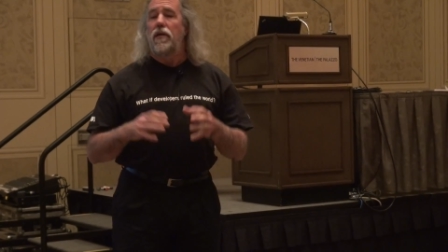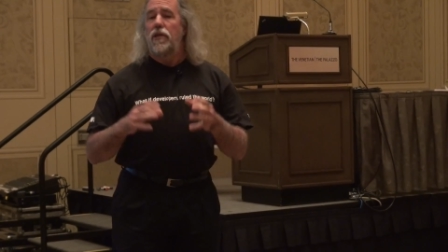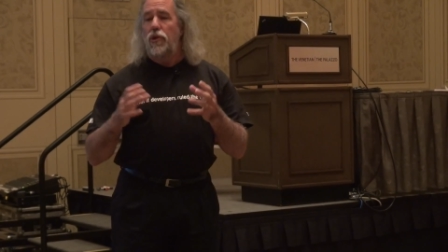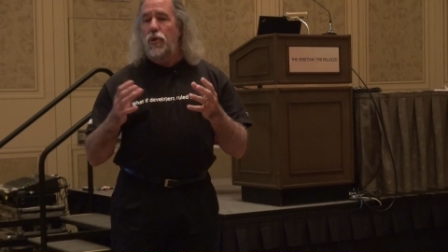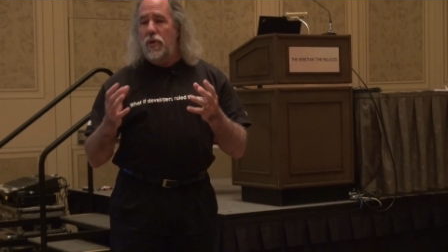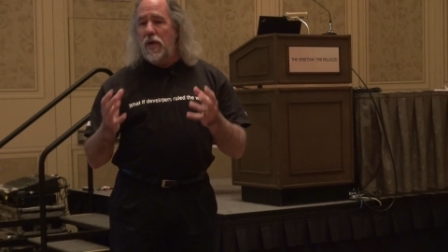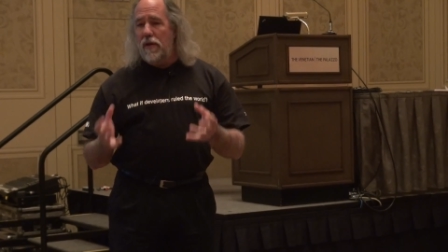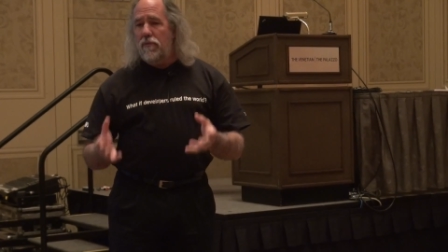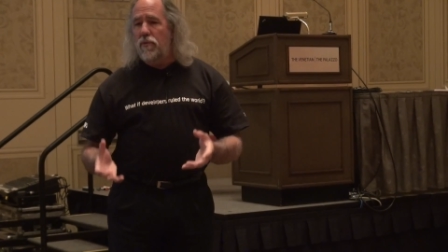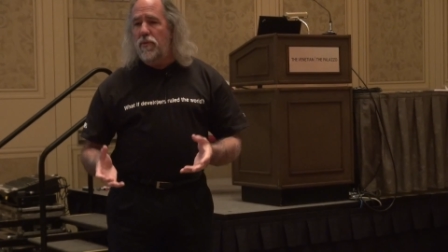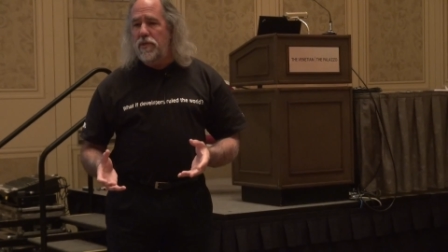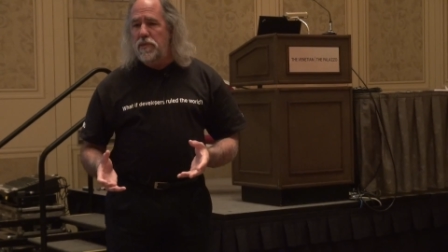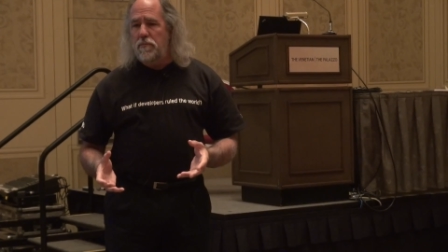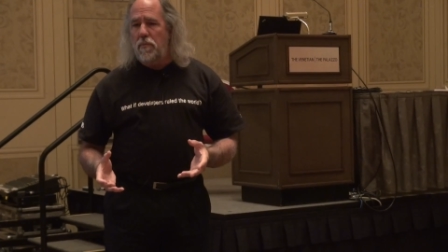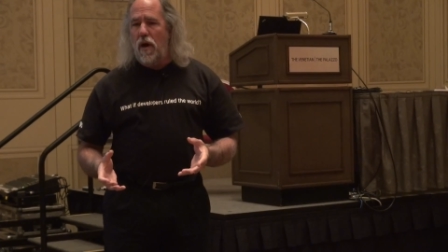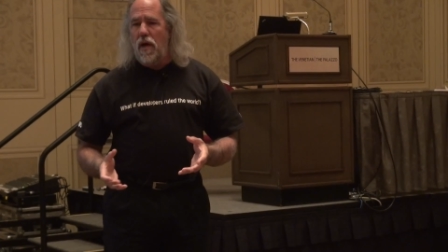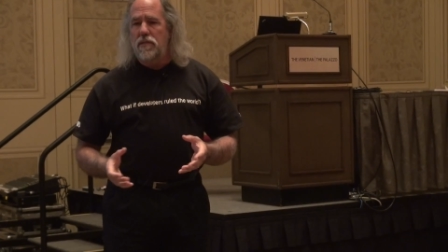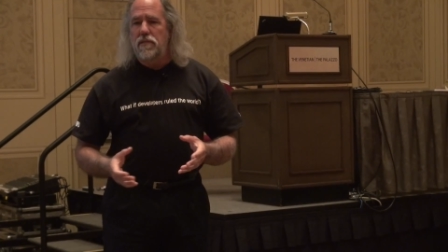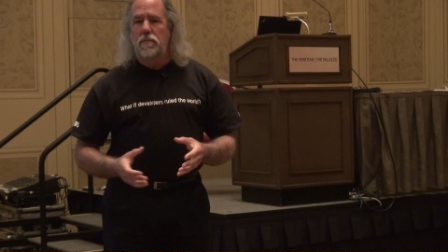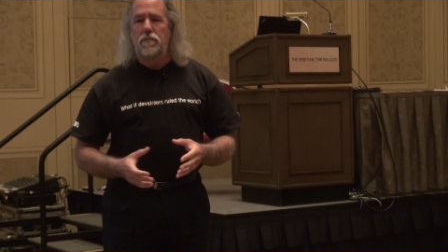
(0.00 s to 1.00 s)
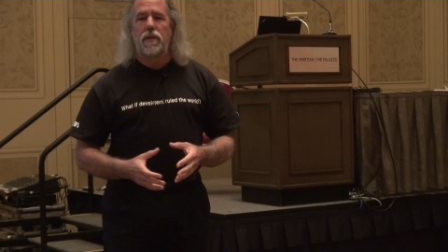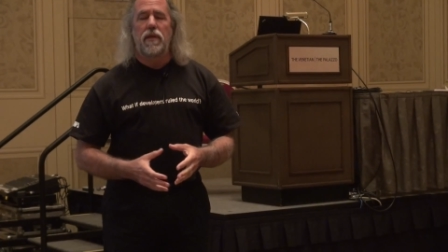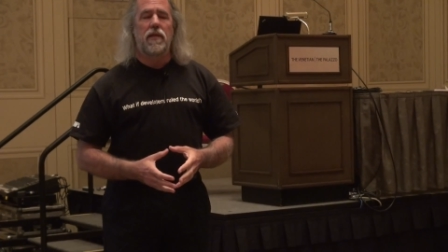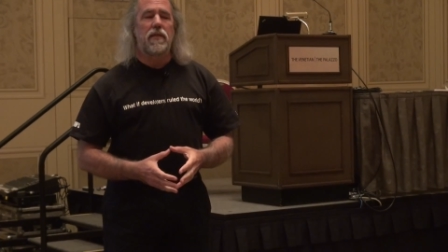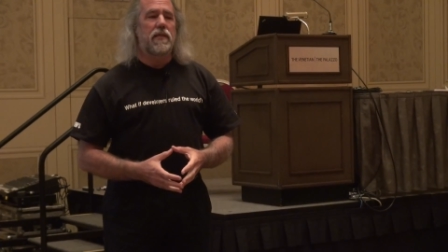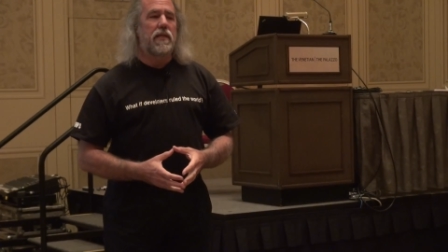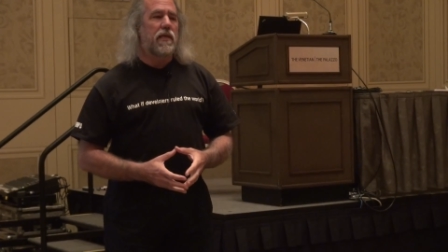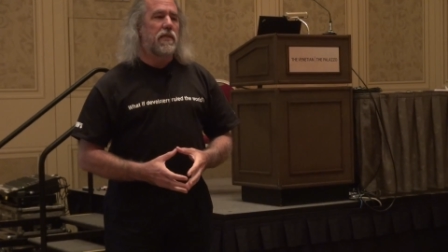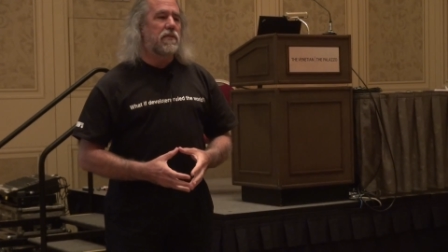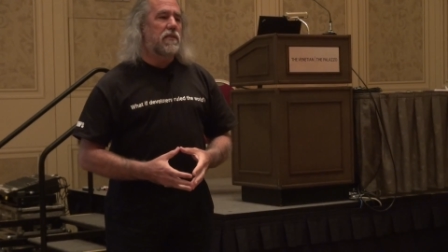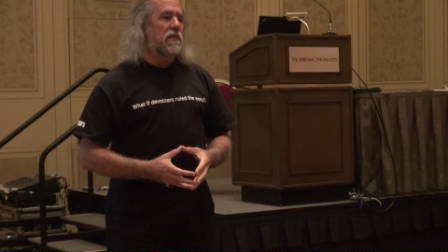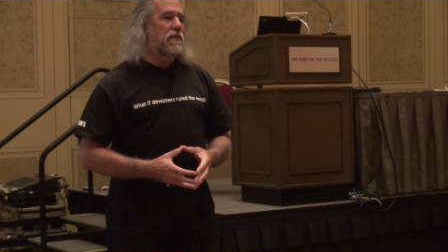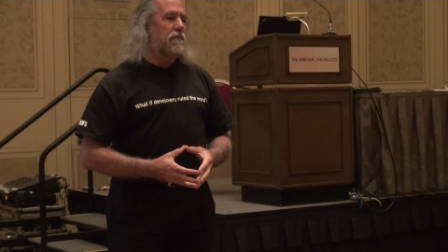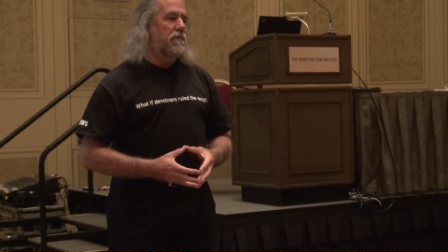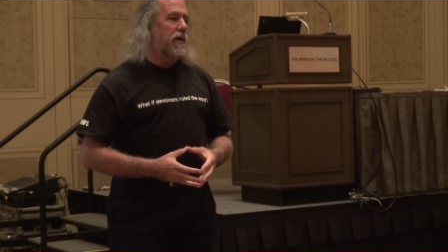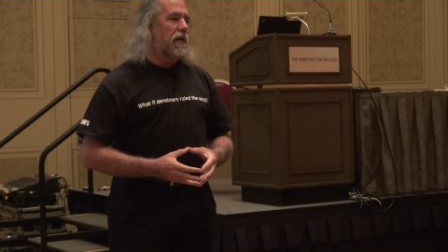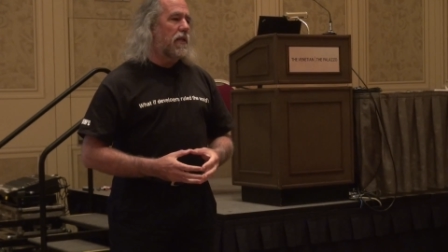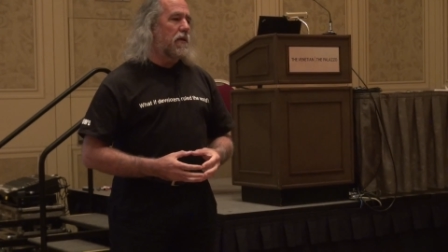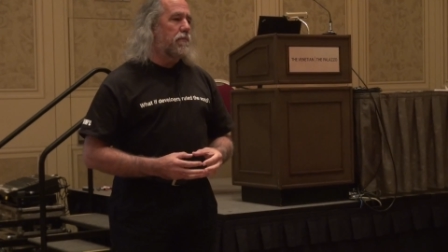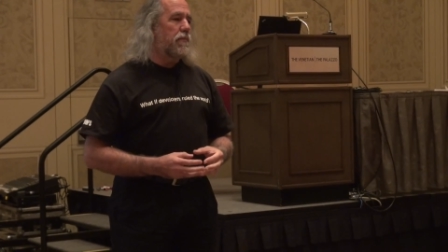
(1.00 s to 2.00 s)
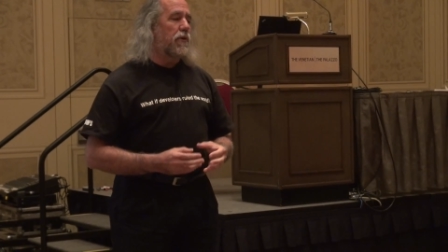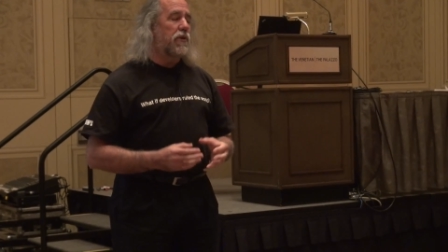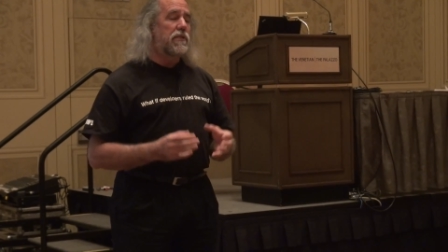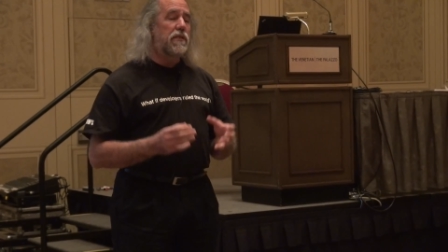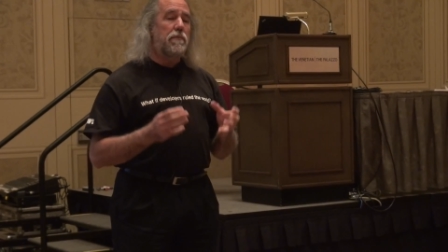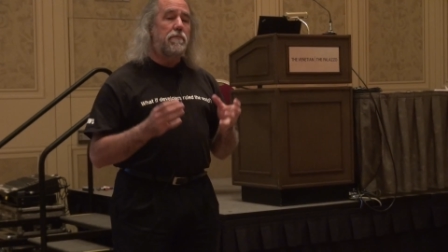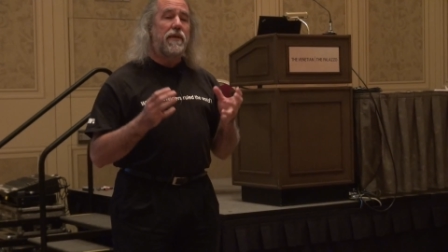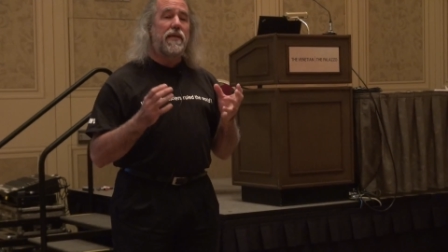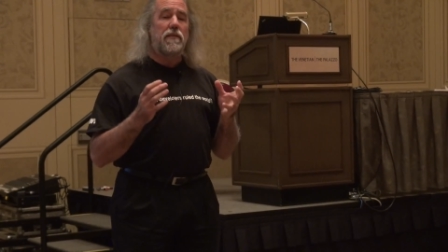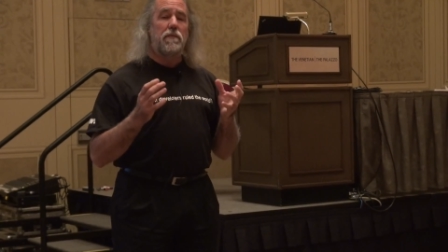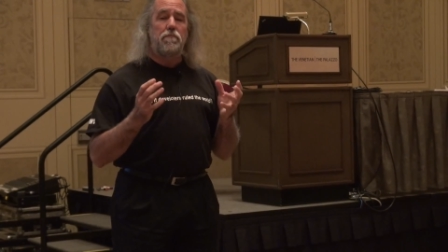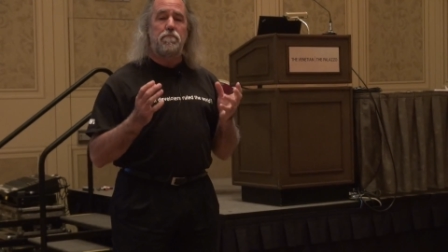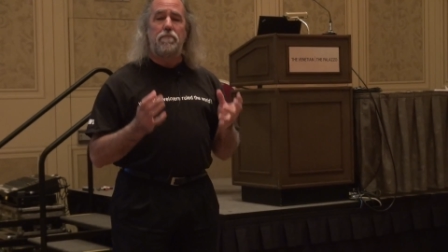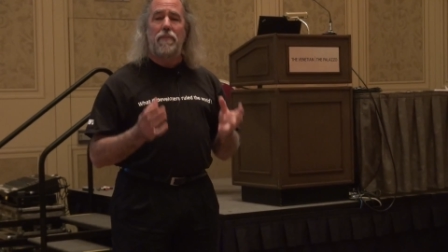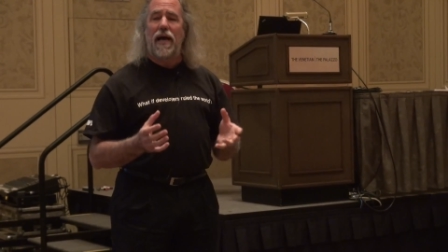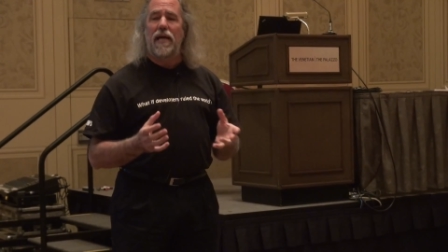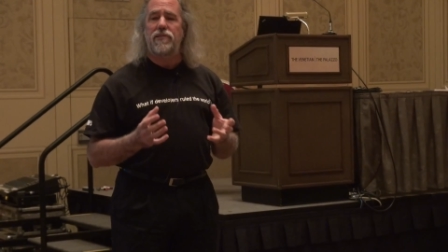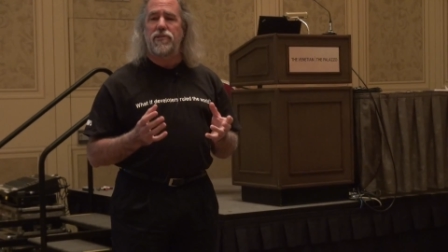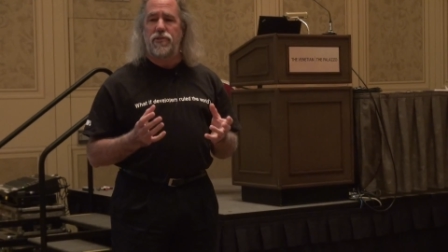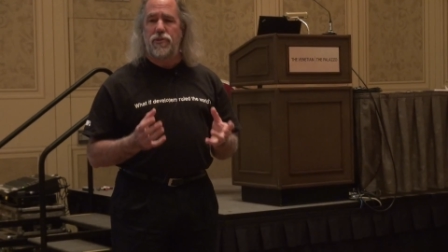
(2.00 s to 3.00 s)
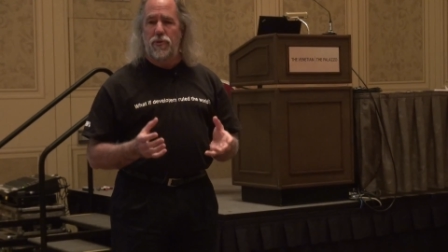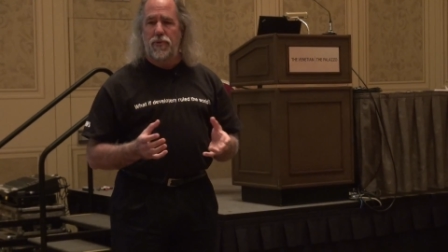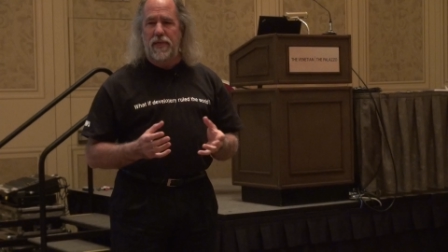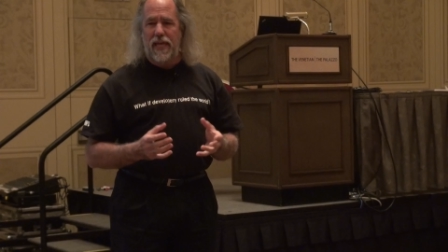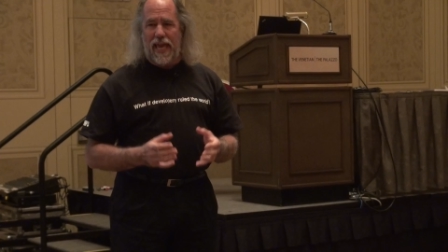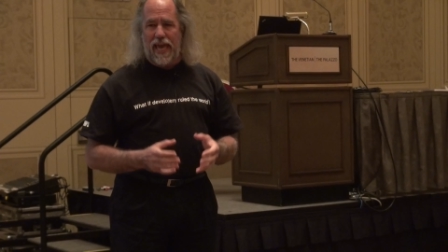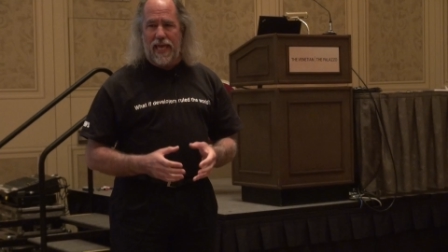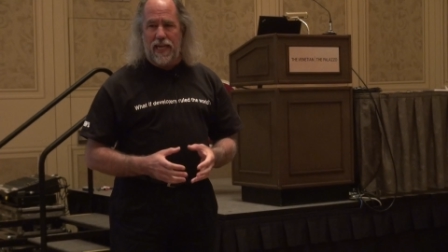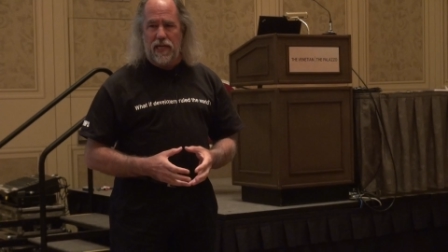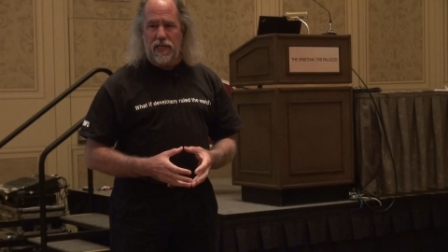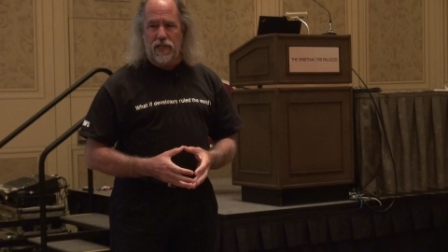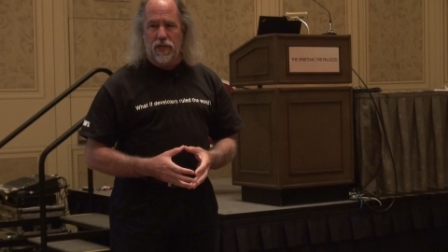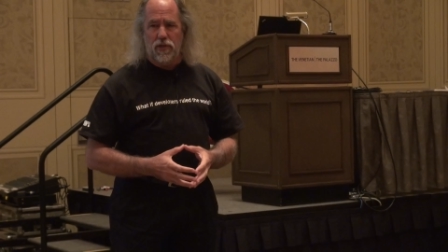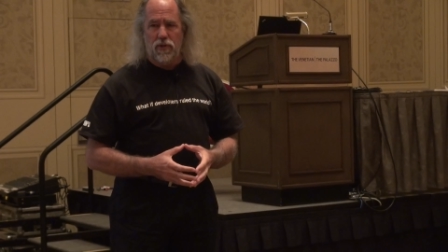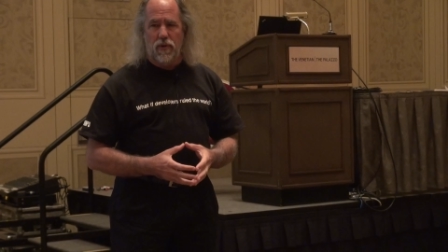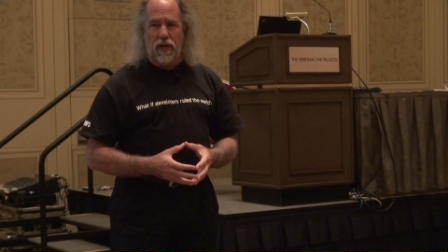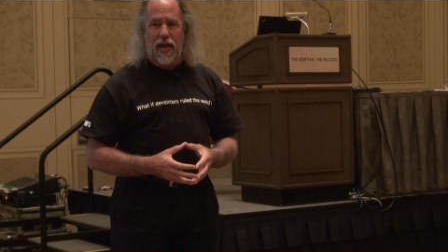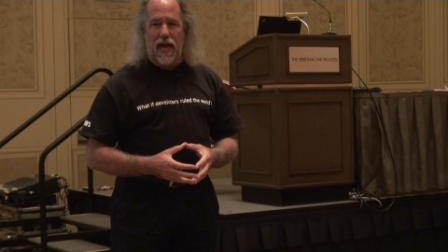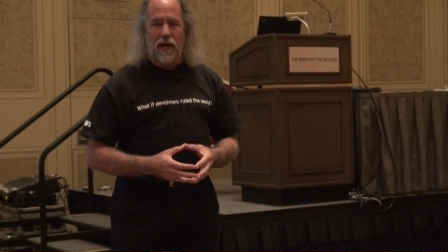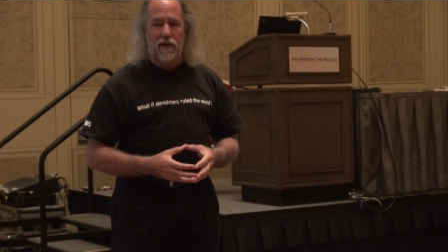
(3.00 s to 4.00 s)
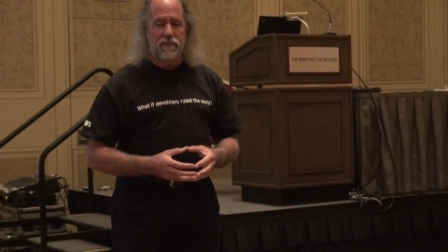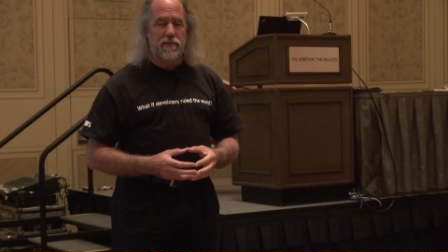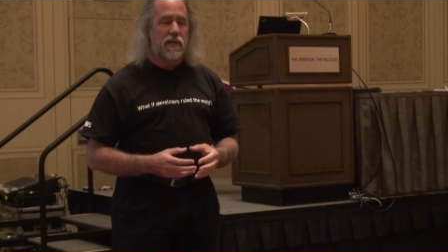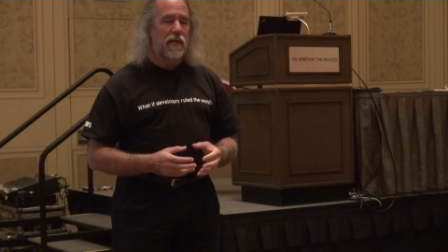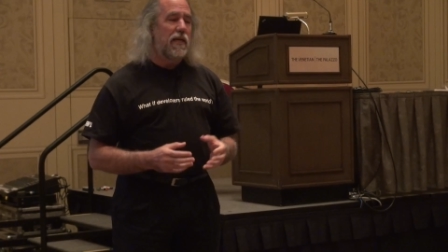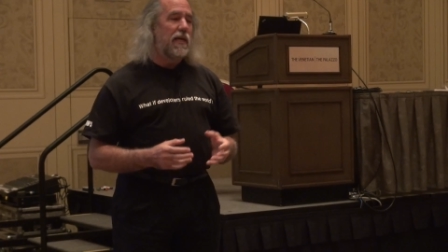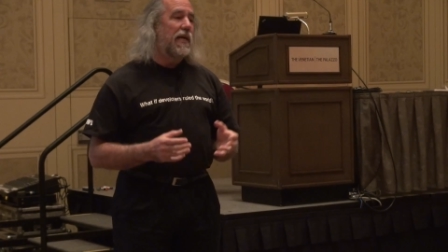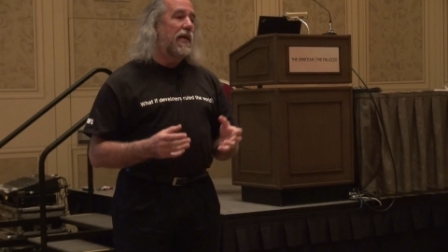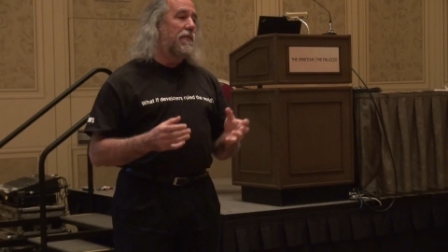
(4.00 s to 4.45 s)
You have a responsibility as a developer to be the best you can in your craft.